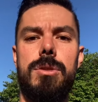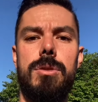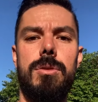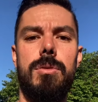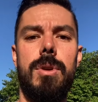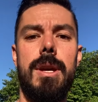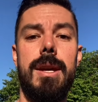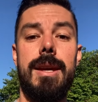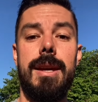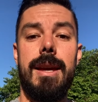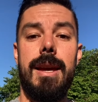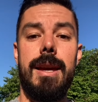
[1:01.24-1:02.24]
to
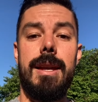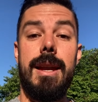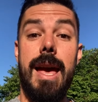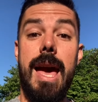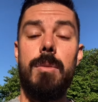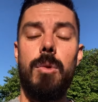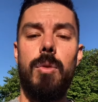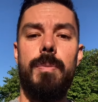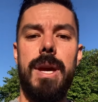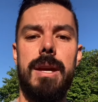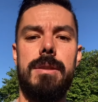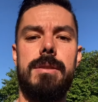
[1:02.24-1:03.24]
an
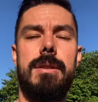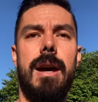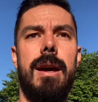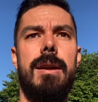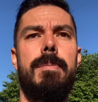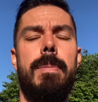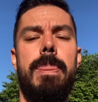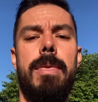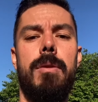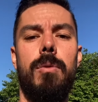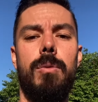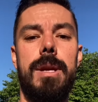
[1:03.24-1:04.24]
animal-based diet,
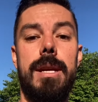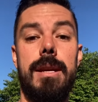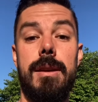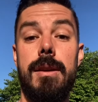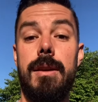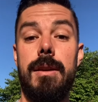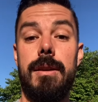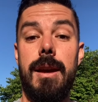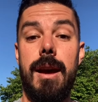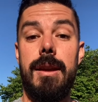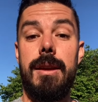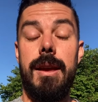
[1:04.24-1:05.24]
we
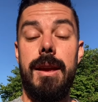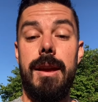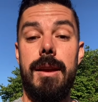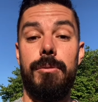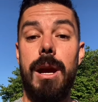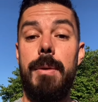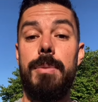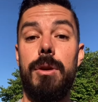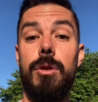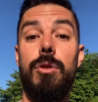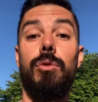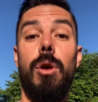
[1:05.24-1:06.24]
got a
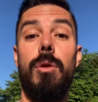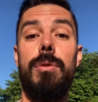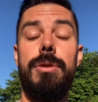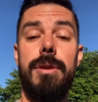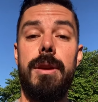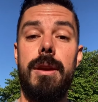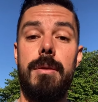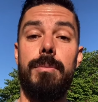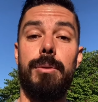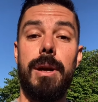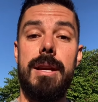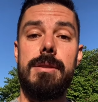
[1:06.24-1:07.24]
rapid growth in
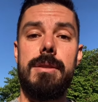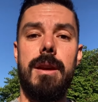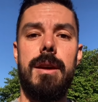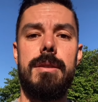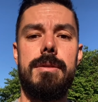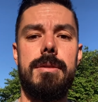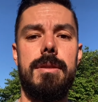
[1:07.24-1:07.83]
brain size.